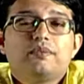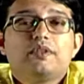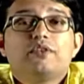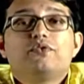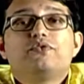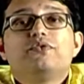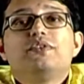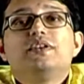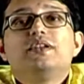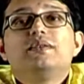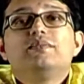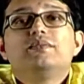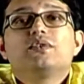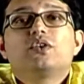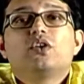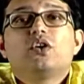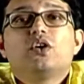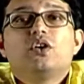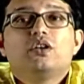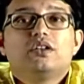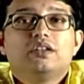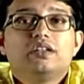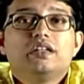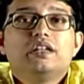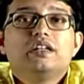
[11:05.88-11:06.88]
the film
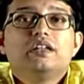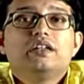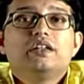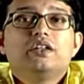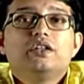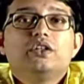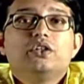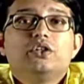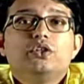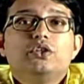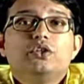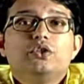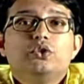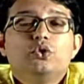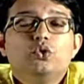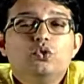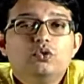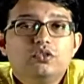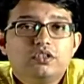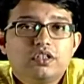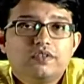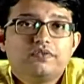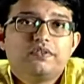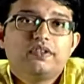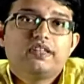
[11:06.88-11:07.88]
called
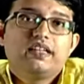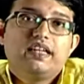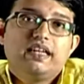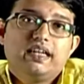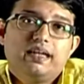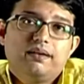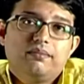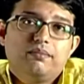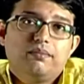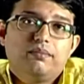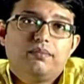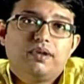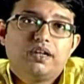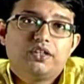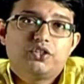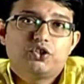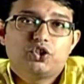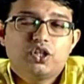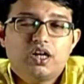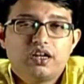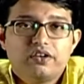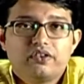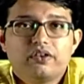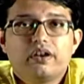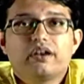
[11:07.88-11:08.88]
Rules of the Game by
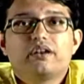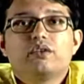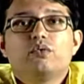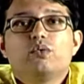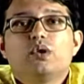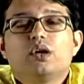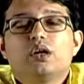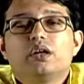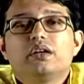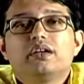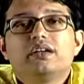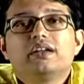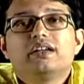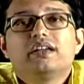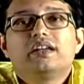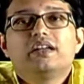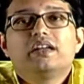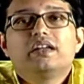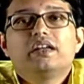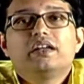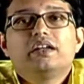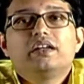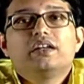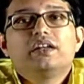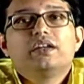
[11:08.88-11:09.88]
Jean Renoir,
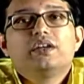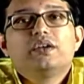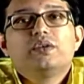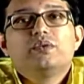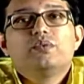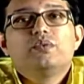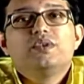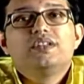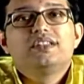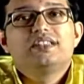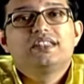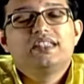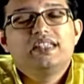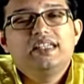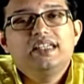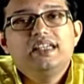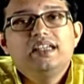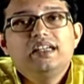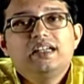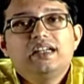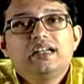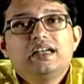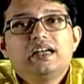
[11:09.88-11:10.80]
we see